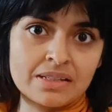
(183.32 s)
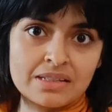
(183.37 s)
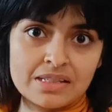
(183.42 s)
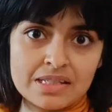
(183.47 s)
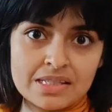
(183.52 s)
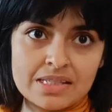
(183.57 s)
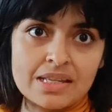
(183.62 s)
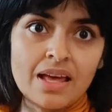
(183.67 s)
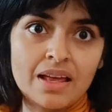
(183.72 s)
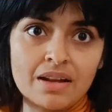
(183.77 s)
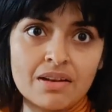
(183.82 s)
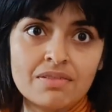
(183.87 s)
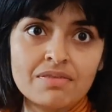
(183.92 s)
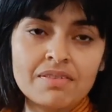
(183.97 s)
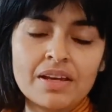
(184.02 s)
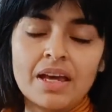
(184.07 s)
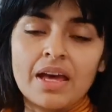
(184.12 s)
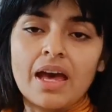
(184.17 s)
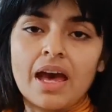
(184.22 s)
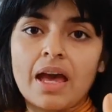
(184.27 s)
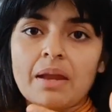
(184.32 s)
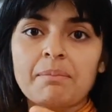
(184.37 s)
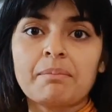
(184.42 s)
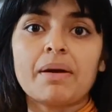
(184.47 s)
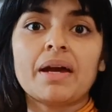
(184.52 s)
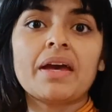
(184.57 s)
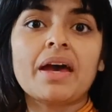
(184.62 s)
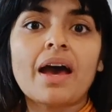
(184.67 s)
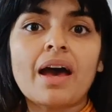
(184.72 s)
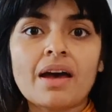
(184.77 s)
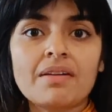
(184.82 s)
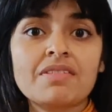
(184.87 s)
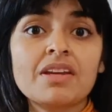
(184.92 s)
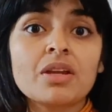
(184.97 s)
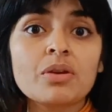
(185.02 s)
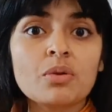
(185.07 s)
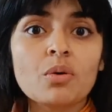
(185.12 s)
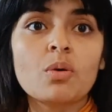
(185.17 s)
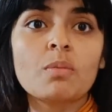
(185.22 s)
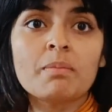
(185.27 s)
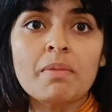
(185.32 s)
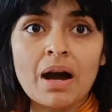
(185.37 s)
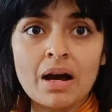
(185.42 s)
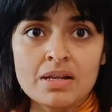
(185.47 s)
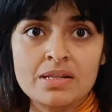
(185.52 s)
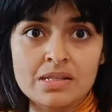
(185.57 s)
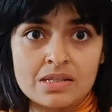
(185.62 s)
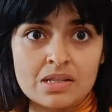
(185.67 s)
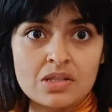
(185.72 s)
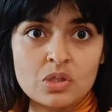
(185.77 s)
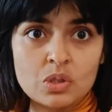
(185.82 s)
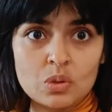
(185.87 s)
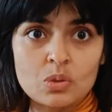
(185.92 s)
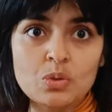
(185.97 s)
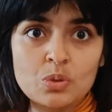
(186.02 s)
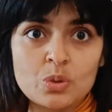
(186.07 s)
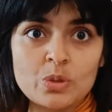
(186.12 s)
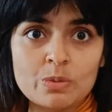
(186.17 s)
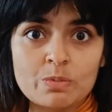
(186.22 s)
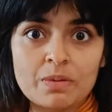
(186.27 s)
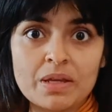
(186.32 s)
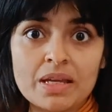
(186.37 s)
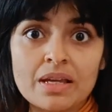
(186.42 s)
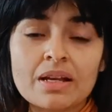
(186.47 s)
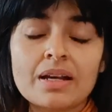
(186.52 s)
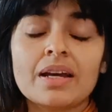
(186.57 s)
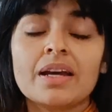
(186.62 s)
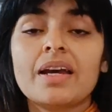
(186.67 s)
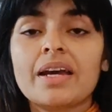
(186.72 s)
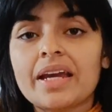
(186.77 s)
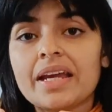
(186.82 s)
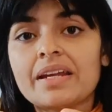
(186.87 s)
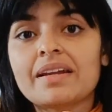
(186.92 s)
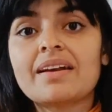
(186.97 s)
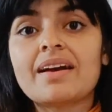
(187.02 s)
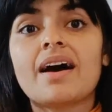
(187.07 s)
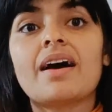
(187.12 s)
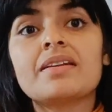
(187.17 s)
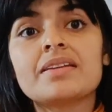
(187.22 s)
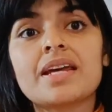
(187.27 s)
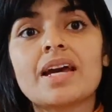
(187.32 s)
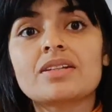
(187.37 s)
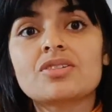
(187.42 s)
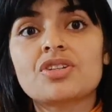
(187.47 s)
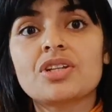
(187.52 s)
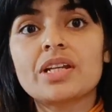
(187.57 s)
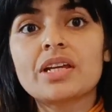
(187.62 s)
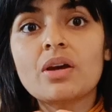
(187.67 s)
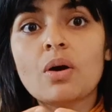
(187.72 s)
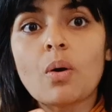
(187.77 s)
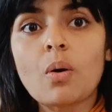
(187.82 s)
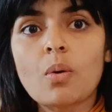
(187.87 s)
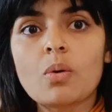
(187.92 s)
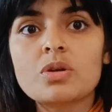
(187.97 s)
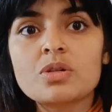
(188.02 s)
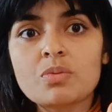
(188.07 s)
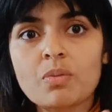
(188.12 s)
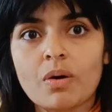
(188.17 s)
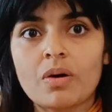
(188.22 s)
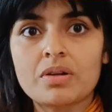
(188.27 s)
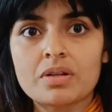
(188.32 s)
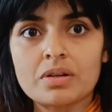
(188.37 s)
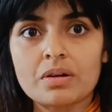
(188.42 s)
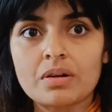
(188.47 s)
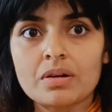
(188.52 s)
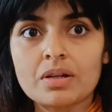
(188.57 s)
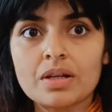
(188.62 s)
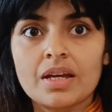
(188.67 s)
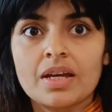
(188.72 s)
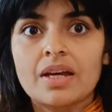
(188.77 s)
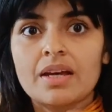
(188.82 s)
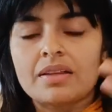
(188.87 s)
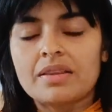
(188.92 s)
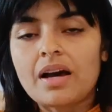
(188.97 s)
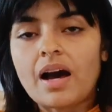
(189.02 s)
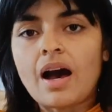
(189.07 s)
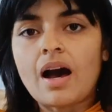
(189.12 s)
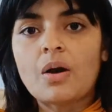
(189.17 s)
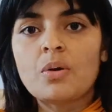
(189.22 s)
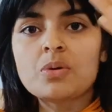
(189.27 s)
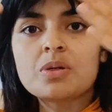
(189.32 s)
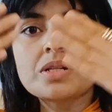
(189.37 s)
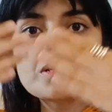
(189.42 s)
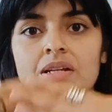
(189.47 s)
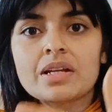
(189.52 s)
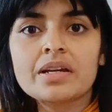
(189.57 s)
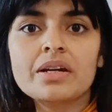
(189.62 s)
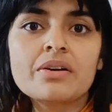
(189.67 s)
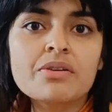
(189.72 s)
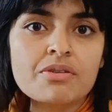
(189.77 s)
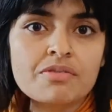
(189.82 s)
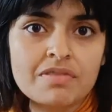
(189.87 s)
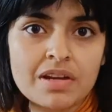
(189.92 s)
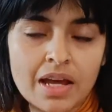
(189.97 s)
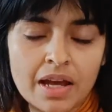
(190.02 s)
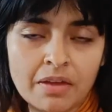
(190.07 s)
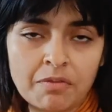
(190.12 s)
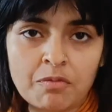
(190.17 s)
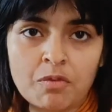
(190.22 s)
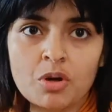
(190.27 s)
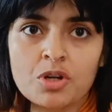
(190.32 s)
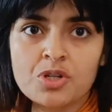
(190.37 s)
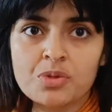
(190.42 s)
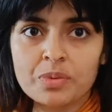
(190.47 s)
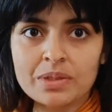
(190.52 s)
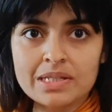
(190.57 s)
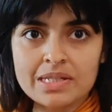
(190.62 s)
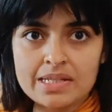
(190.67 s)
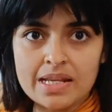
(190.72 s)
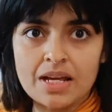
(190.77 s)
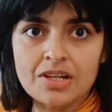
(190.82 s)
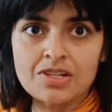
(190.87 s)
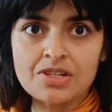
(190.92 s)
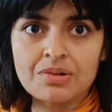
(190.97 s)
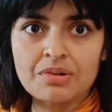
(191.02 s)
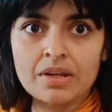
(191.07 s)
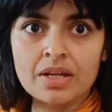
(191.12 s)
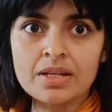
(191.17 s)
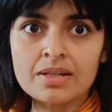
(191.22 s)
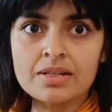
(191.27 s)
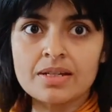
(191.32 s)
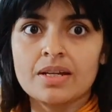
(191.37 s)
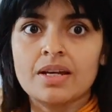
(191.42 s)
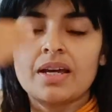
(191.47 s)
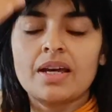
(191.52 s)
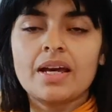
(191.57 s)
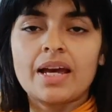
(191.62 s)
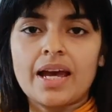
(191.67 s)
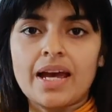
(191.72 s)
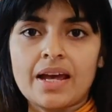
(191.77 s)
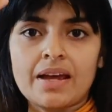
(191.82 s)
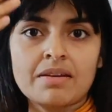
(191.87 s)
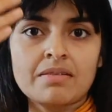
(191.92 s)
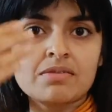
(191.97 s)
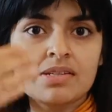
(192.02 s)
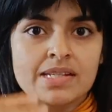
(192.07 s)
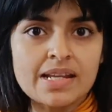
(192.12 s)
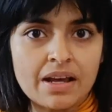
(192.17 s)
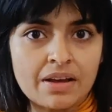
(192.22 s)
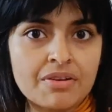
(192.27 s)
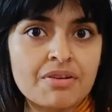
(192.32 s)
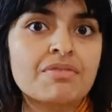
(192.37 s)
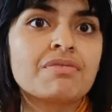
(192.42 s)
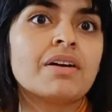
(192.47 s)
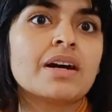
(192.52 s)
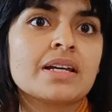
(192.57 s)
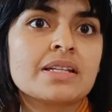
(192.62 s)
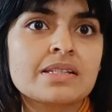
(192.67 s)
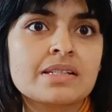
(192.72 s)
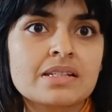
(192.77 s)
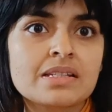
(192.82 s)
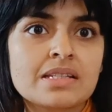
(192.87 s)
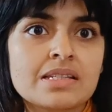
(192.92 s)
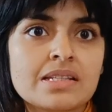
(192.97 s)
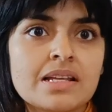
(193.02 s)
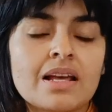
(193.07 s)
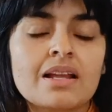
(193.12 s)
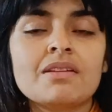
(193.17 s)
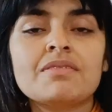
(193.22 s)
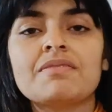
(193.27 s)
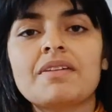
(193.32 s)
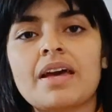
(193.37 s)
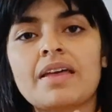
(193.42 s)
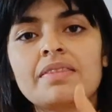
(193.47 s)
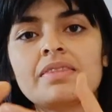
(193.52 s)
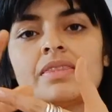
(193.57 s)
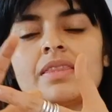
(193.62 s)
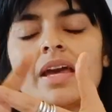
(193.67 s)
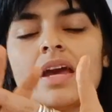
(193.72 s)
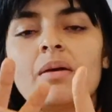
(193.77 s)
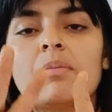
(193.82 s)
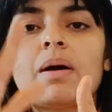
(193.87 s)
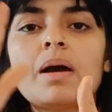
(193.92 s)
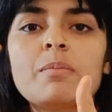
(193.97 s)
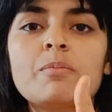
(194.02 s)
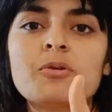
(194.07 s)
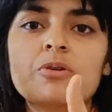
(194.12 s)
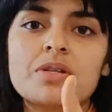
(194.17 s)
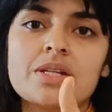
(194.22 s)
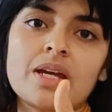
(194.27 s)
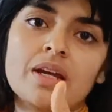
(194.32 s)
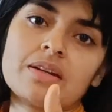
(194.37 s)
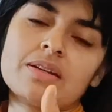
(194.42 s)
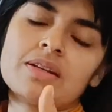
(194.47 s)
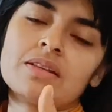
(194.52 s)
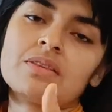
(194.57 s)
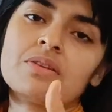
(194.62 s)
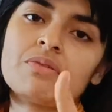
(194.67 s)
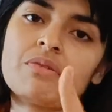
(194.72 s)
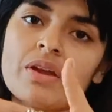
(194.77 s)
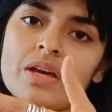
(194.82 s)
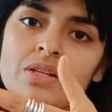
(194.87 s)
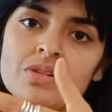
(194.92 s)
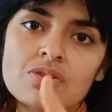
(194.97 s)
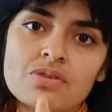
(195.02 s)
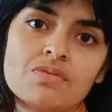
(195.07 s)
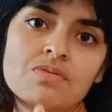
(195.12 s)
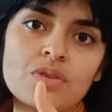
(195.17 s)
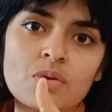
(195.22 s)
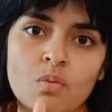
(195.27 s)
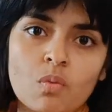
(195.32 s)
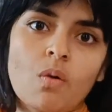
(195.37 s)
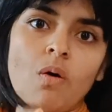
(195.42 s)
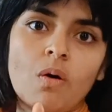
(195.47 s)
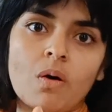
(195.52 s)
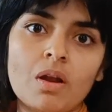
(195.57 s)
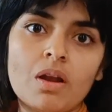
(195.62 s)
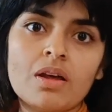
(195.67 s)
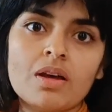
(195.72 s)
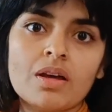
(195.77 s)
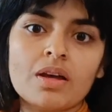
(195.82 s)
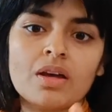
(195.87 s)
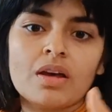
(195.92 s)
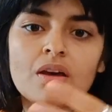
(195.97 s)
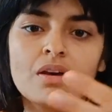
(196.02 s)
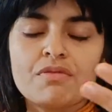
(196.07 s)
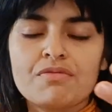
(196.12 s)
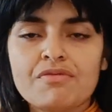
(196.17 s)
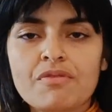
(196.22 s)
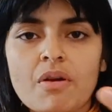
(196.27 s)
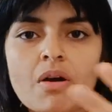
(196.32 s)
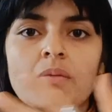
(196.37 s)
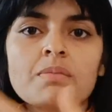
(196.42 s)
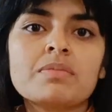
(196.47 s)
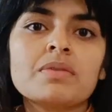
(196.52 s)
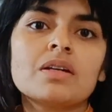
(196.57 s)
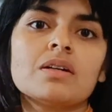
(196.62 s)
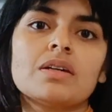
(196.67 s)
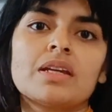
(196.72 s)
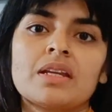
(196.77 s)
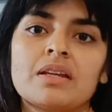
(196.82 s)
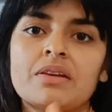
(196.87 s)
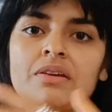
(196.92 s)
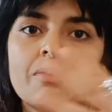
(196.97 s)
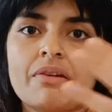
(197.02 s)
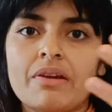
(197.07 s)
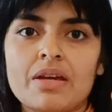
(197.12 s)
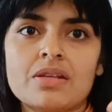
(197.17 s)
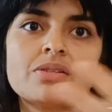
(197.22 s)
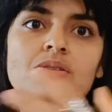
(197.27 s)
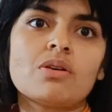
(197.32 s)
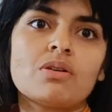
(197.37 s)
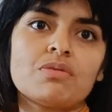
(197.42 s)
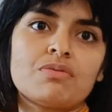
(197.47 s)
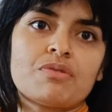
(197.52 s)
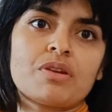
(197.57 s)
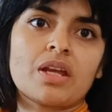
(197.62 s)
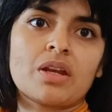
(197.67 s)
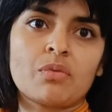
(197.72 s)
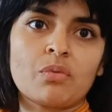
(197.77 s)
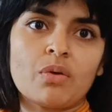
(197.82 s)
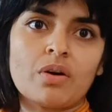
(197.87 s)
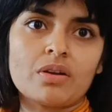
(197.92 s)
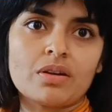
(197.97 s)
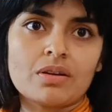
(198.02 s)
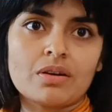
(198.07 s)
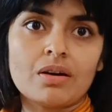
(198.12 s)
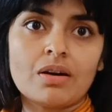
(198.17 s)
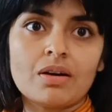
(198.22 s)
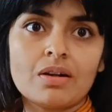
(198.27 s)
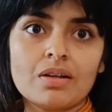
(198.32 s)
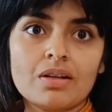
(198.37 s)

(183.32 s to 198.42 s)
itself and by having no mass, so to speak, it can't actually hold water. The outer layer of lime wash will saturate and sacrifice itself, and thereby protecting the rest of the wall from the ingress of rainwater.